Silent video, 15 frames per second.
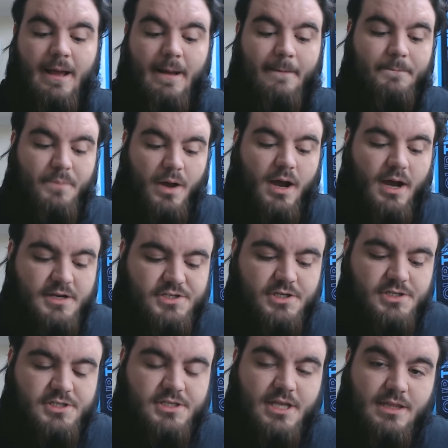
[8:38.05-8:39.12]
But I
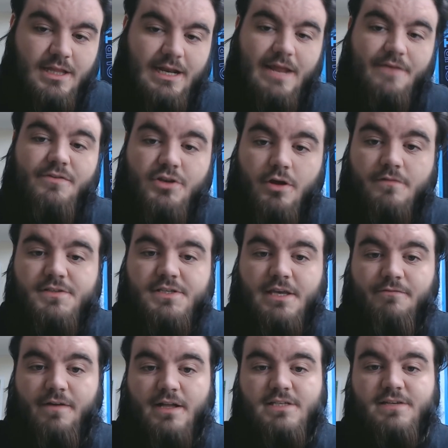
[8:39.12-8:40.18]
just think the Lewandowski
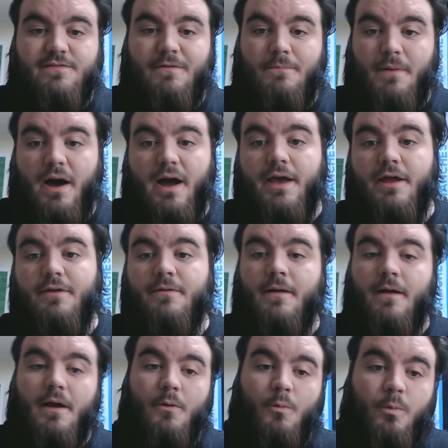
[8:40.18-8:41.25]
factor for Bayern
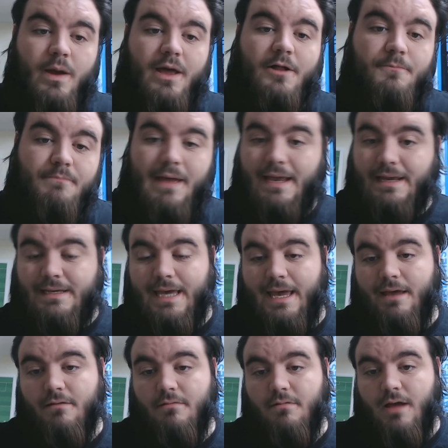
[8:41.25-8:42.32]
will make
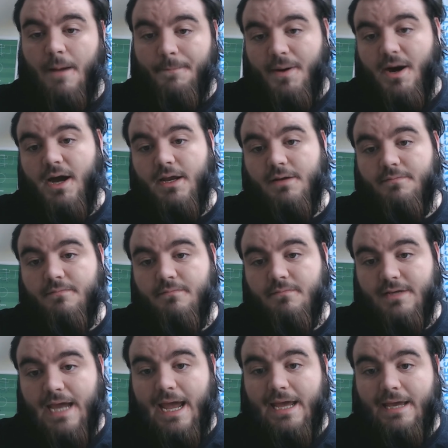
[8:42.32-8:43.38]
it a Bayern
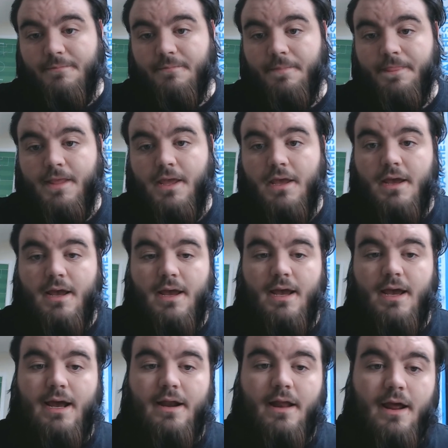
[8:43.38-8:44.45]
game.
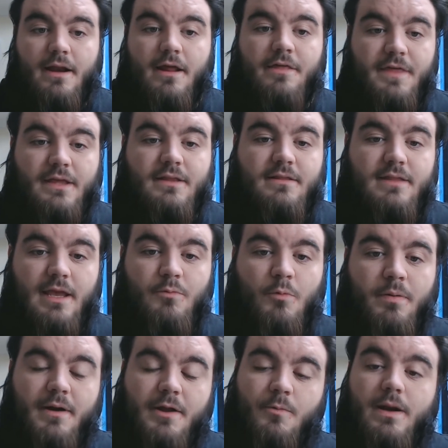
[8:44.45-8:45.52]
And I think they will
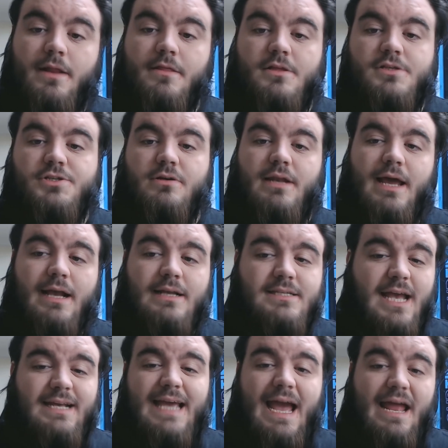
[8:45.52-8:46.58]
probably win in the 2 legs.
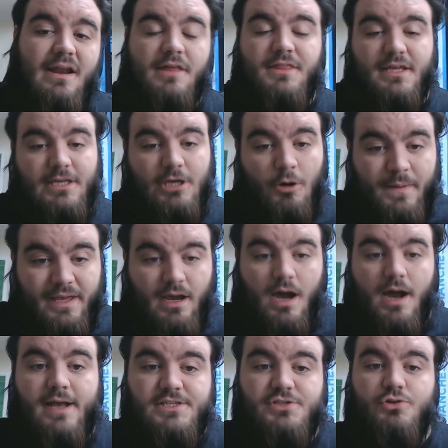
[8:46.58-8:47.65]
Again, I think it will be
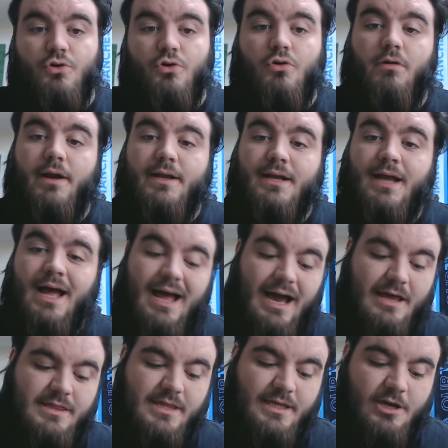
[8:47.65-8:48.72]
high scoring. I
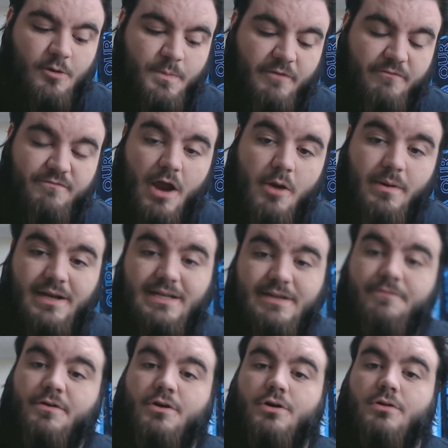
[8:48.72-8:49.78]
think it will be very
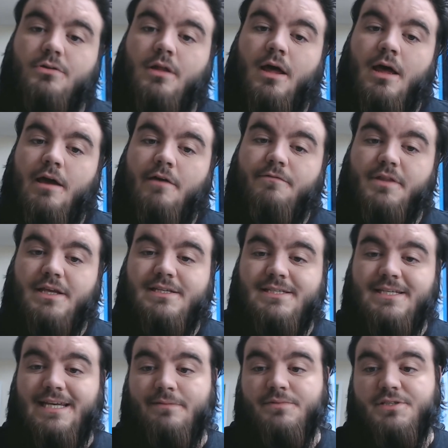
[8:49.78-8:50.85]
difficult for these
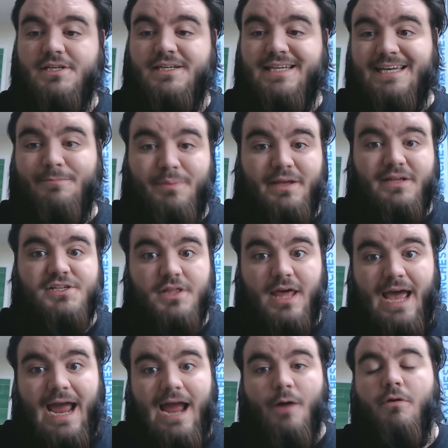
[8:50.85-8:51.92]
teams to keep each other
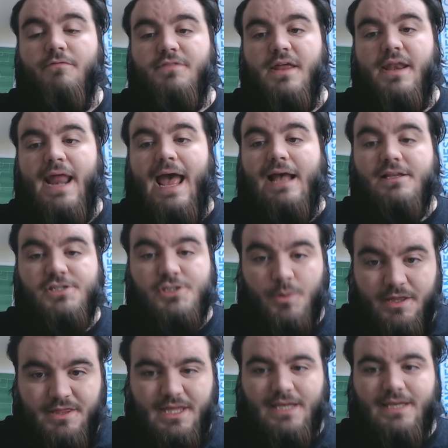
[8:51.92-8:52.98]
out of the net. So I
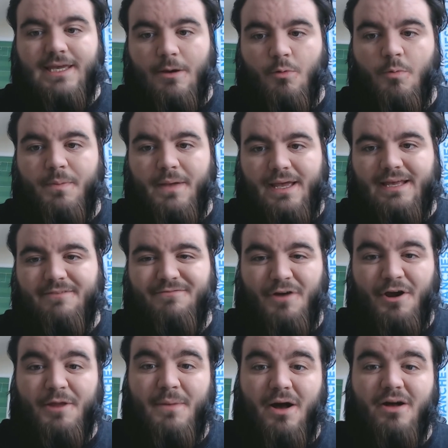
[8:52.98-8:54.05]
think it will be
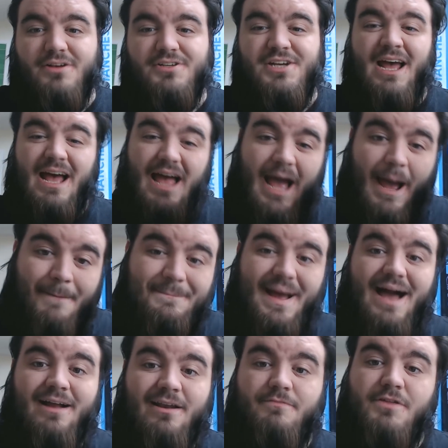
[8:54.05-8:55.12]
very much a
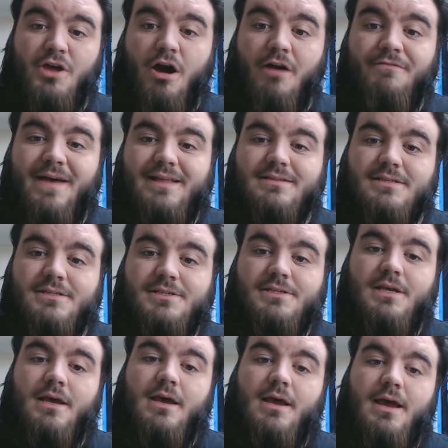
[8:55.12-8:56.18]
battle of the offense.
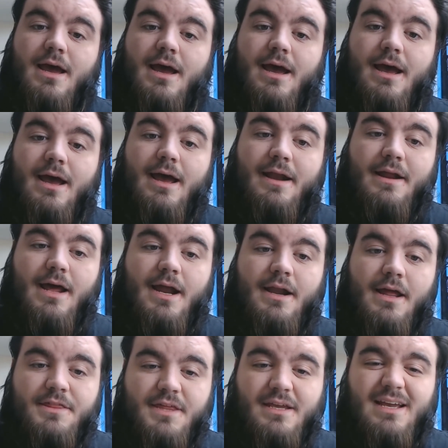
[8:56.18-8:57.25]
And
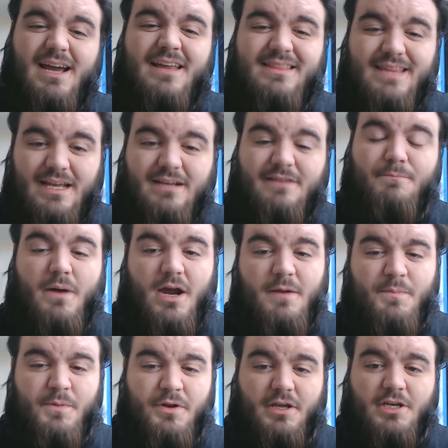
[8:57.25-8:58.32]
I think
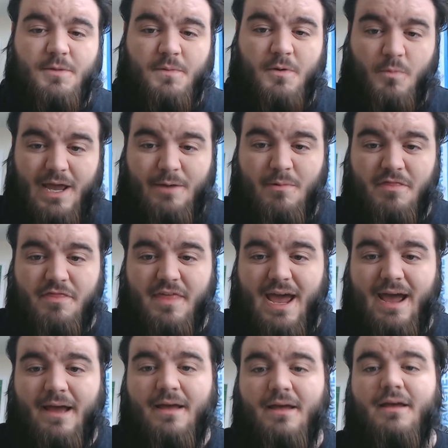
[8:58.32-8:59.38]
Bayern Munich come away with
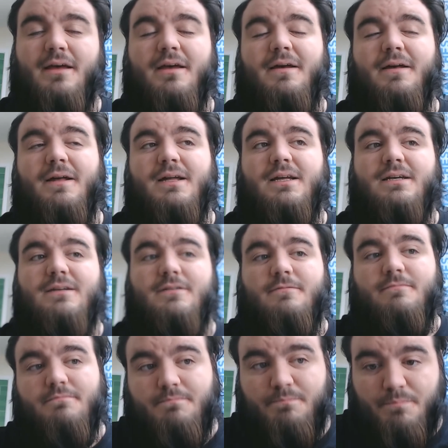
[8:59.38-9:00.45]
that.
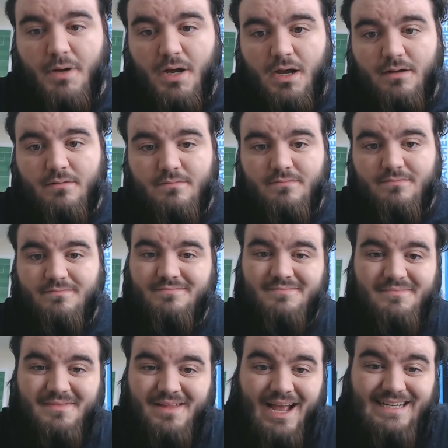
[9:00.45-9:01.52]
But
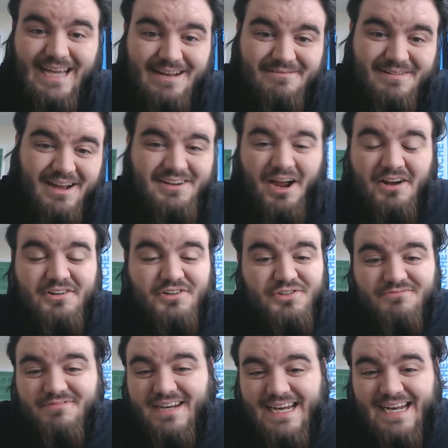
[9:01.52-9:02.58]
again, I
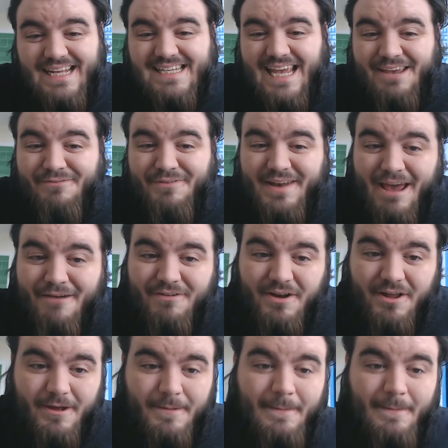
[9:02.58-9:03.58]
couldn't really say for definite.